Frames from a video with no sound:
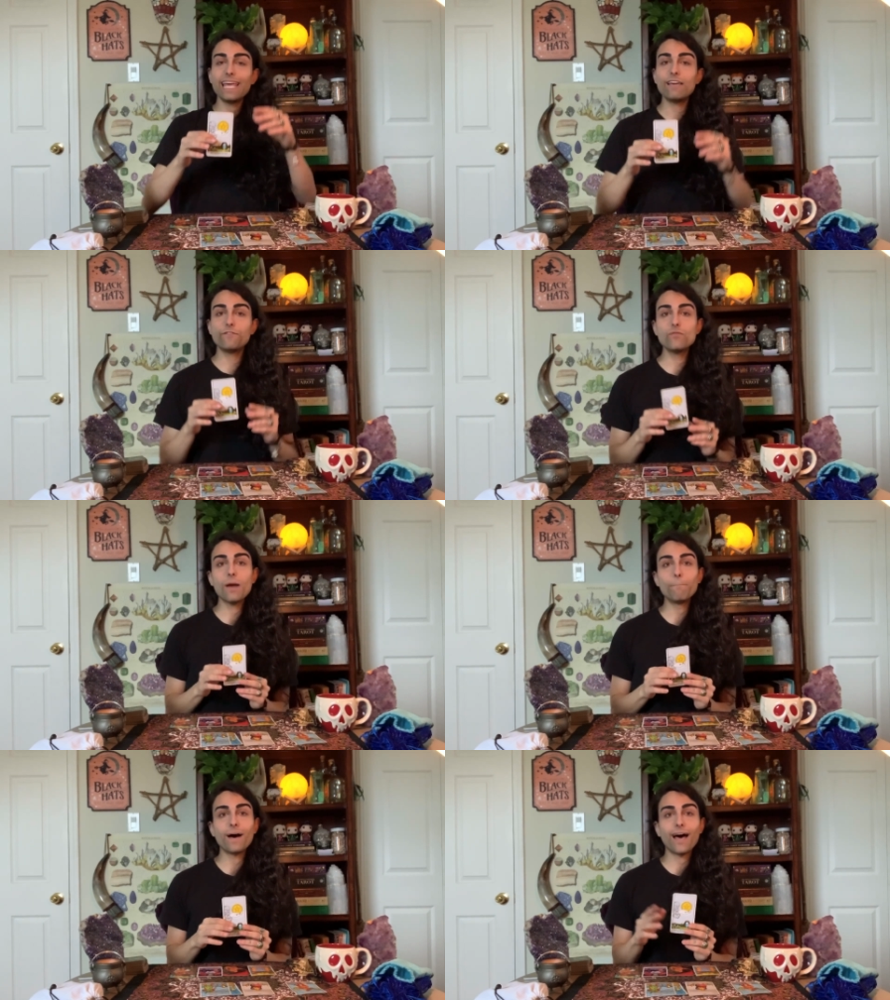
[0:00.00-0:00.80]
If you
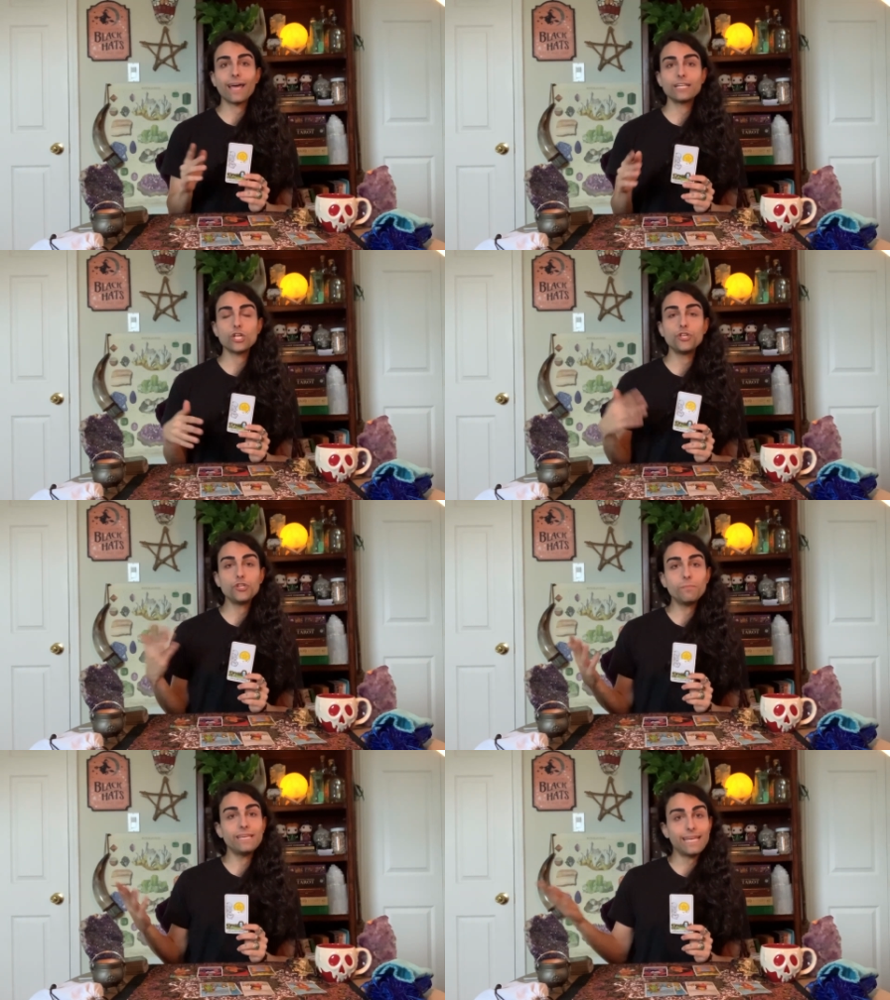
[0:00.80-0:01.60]
combined
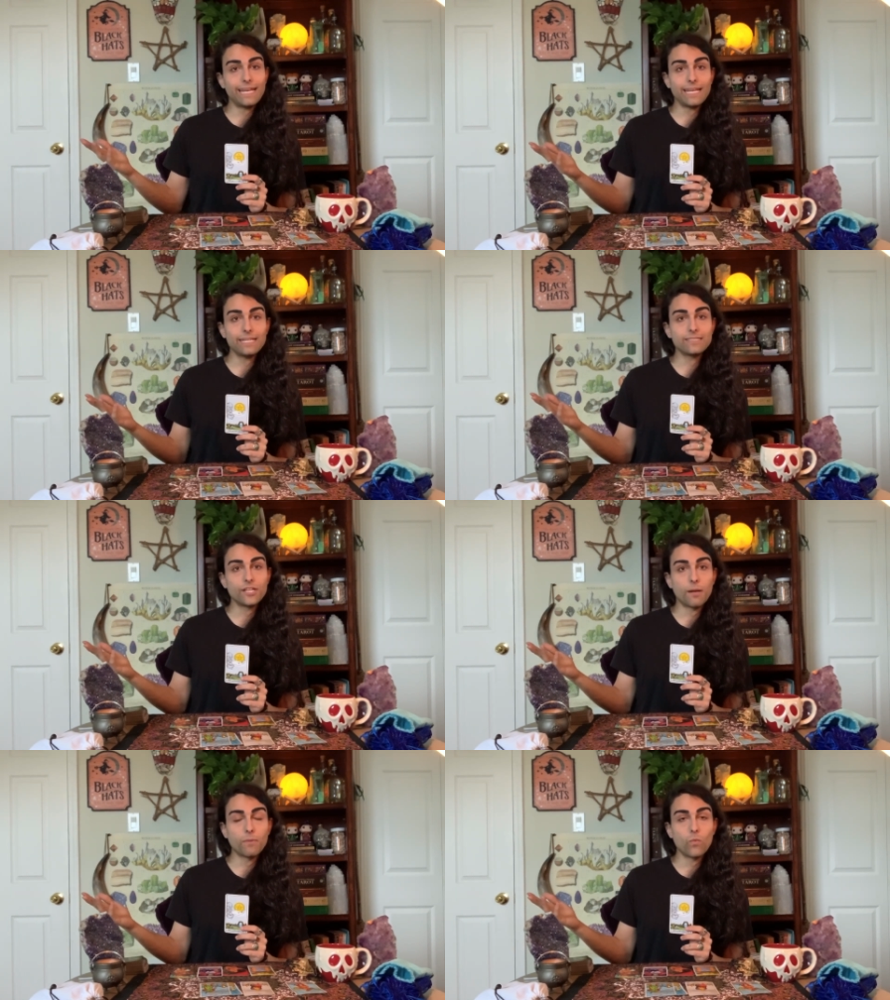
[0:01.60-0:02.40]
new beginnings, the
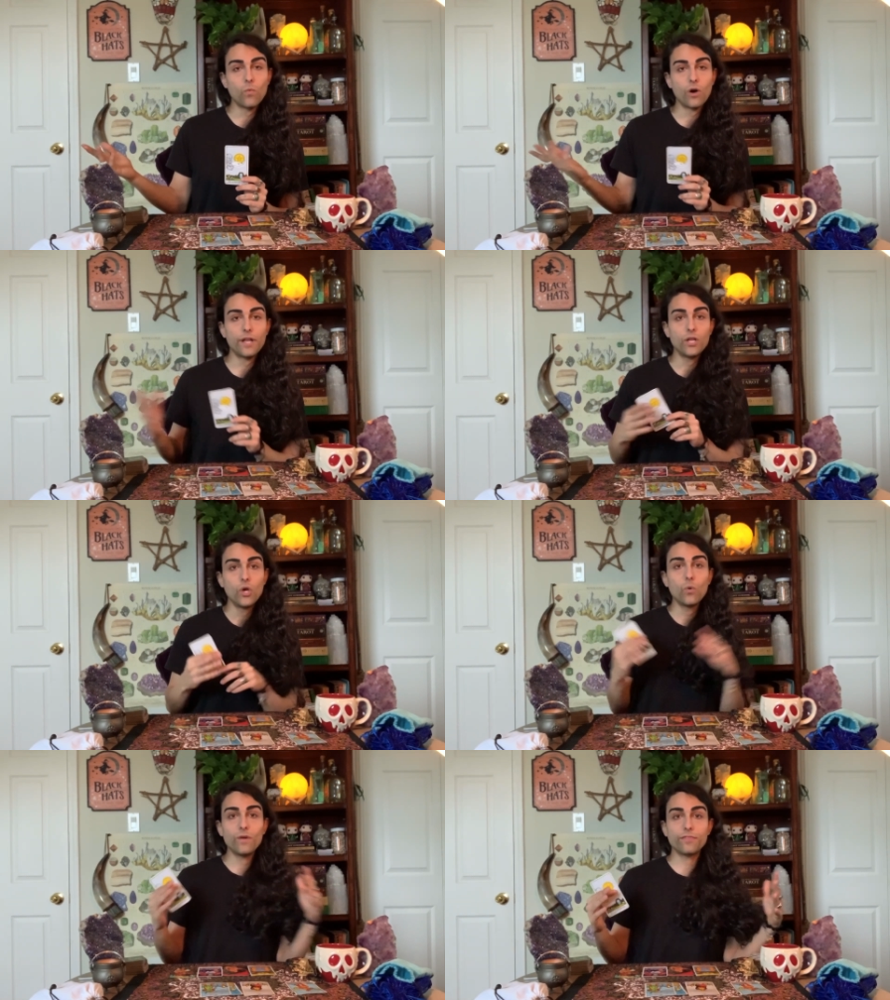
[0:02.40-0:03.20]
number 1,
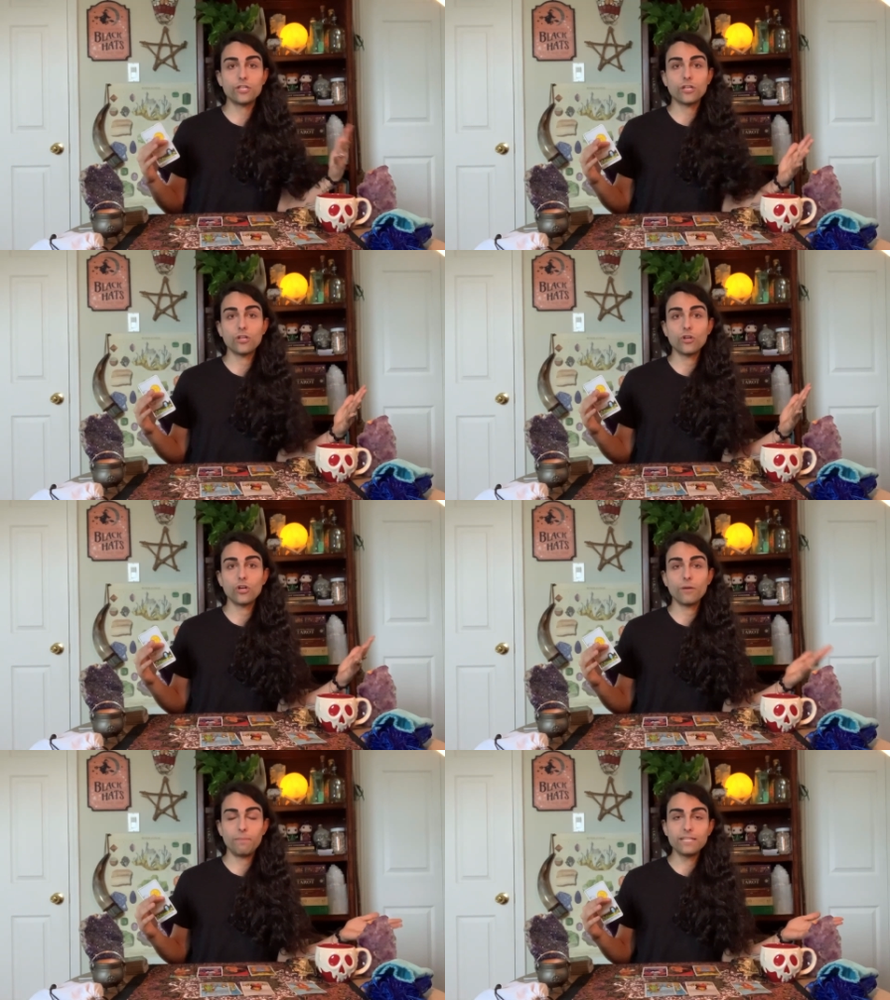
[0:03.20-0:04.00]
with the
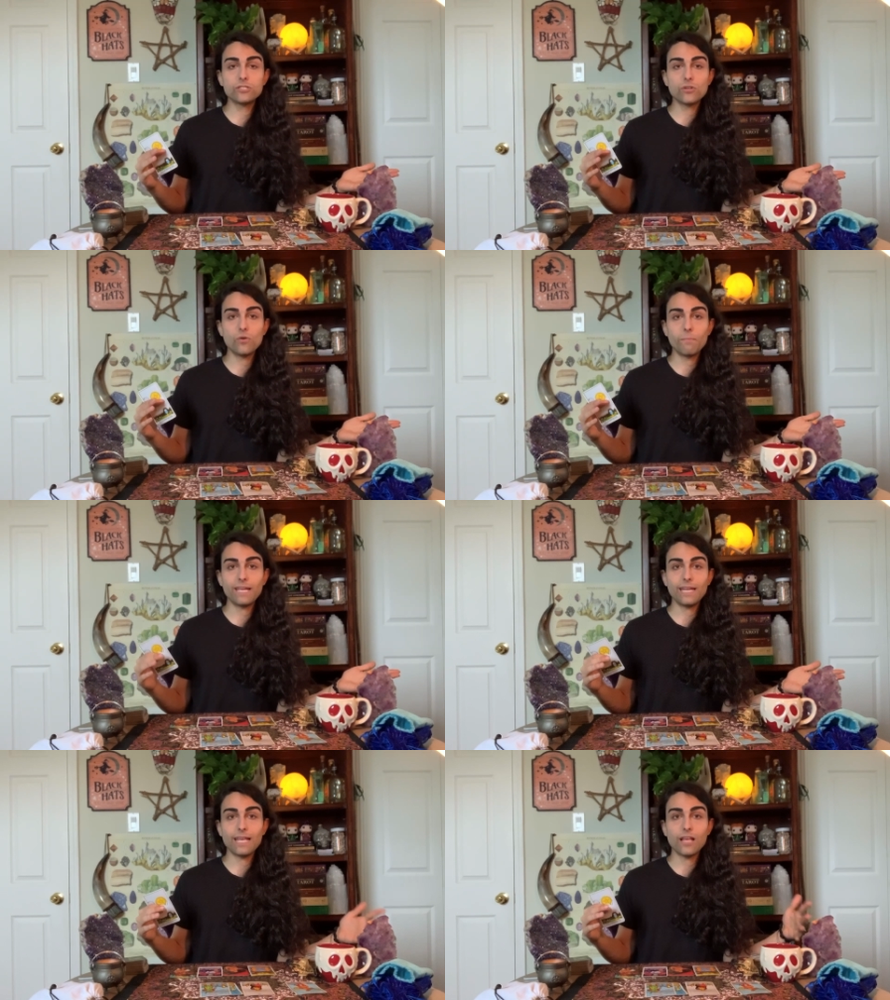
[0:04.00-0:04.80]
Pentacle
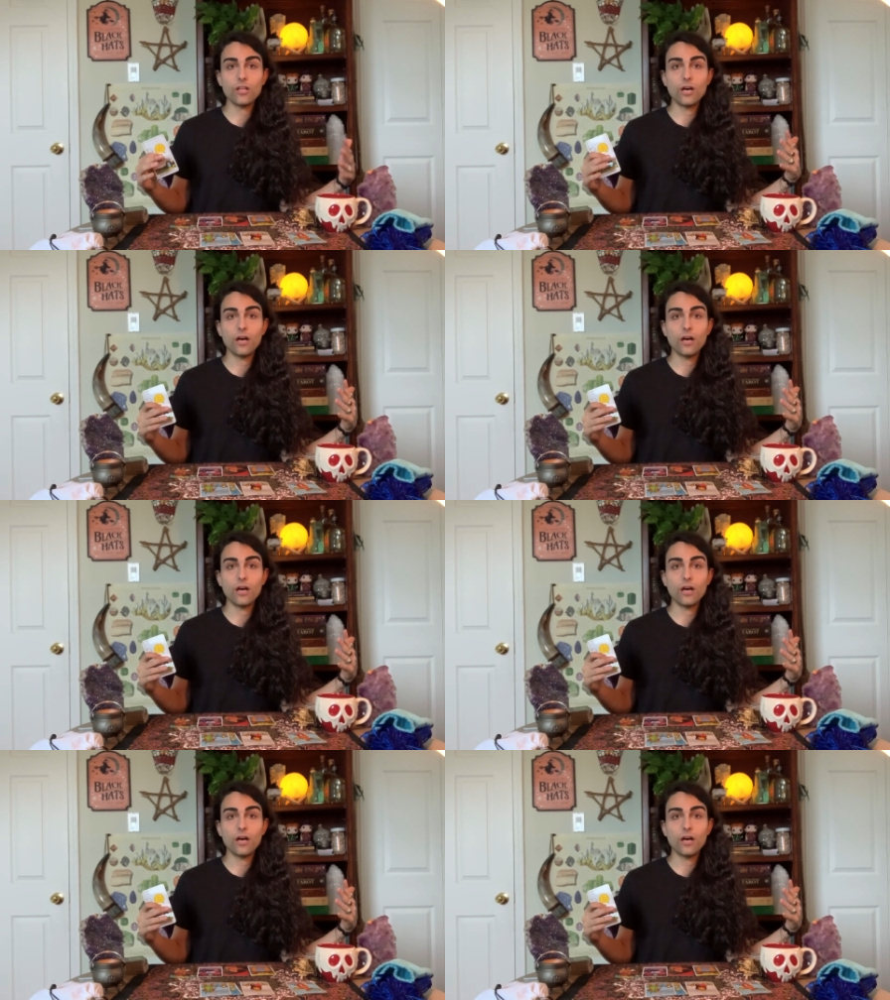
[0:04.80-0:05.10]
meaning,